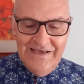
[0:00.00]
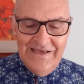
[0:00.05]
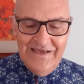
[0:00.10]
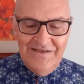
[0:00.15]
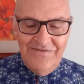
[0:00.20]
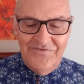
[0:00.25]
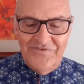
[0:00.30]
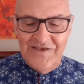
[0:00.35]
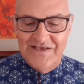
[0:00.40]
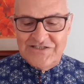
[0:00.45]

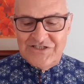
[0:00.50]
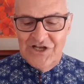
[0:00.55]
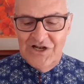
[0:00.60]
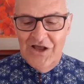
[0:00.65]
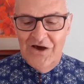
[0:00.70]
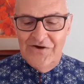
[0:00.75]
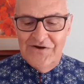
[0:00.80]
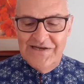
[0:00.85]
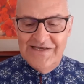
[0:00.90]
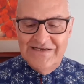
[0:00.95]
In
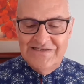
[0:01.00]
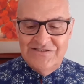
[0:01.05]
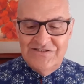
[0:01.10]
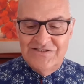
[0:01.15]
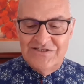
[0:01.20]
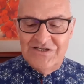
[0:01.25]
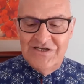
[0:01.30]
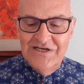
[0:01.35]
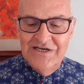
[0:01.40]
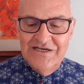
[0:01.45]

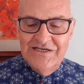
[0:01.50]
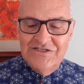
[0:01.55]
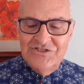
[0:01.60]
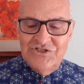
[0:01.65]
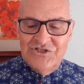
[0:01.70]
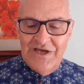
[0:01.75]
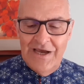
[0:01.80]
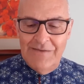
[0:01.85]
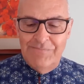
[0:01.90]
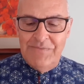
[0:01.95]
Thessalonians,
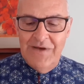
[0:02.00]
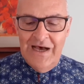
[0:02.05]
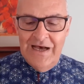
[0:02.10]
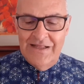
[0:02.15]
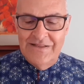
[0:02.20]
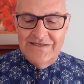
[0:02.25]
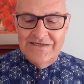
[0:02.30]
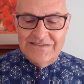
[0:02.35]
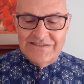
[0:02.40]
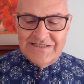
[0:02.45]
the